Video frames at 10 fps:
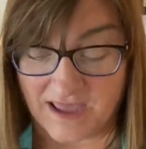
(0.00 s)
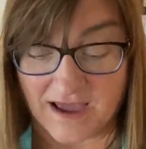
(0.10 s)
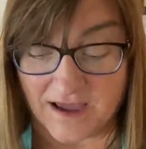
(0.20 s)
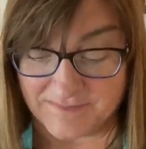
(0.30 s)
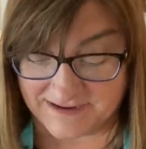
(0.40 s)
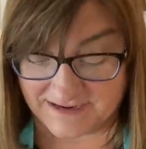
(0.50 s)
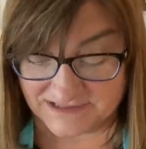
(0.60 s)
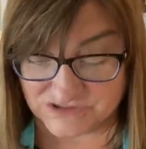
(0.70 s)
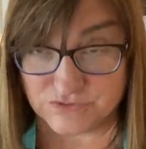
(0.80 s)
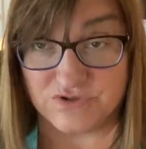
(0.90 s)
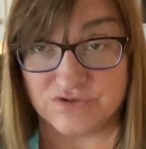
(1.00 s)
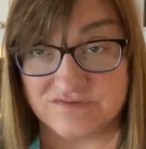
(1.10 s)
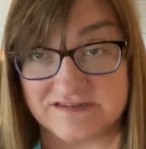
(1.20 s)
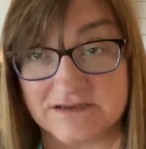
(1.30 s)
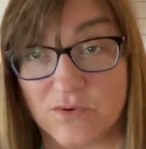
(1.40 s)
Um, and I do
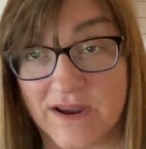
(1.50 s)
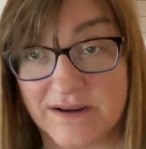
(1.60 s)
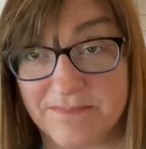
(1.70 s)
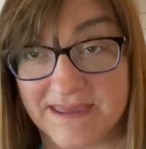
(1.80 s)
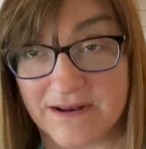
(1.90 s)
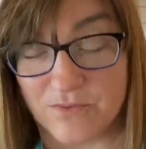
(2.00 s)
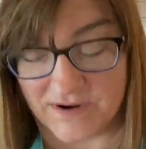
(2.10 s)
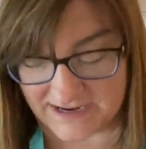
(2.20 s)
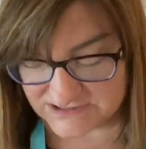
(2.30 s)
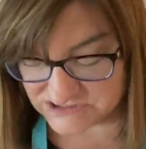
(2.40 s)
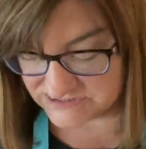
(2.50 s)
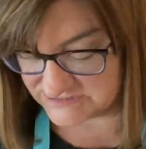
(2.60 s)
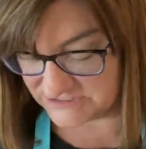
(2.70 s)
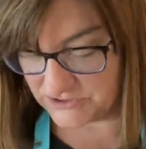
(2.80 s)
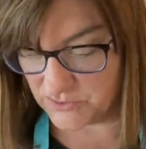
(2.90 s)
use it quite a bit when I just,
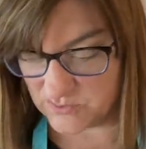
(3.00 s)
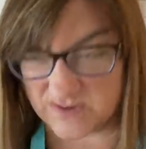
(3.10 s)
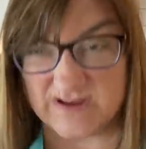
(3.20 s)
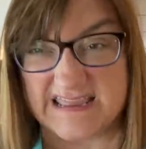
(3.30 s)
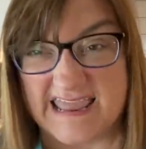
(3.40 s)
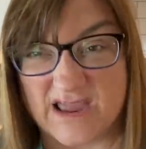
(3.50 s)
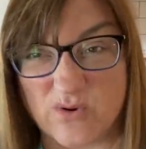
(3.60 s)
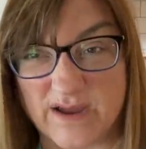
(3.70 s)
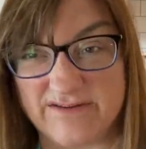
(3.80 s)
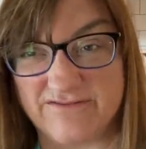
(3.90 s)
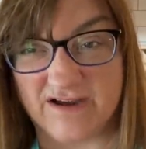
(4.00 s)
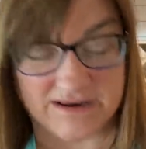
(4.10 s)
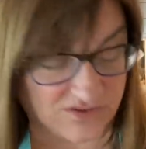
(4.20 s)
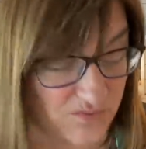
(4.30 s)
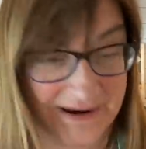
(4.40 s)
you know, can't quite
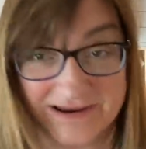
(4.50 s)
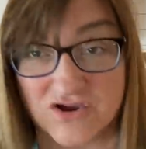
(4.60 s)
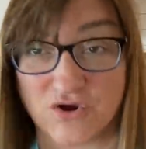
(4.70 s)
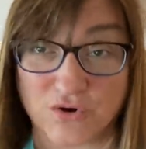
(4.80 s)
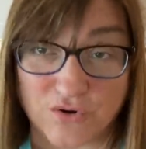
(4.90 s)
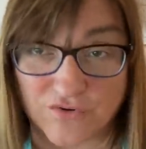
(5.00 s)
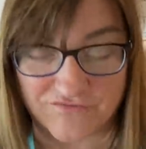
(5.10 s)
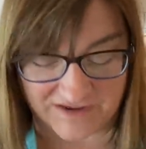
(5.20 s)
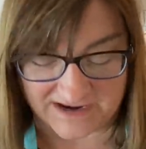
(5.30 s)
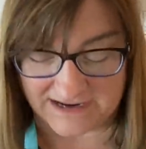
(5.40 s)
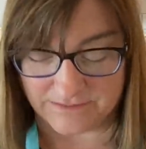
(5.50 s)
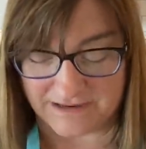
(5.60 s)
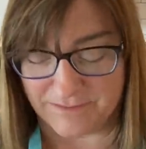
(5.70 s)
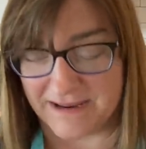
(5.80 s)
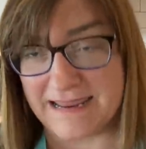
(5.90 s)
find the right curve, and I
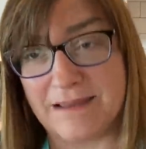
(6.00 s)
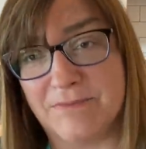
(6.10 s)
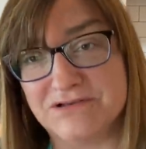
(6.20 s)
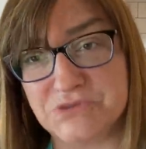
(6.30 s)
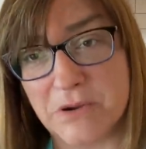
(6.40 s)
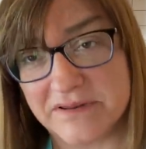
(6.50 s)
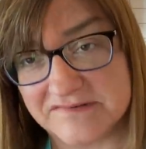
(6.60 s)
and my my drawing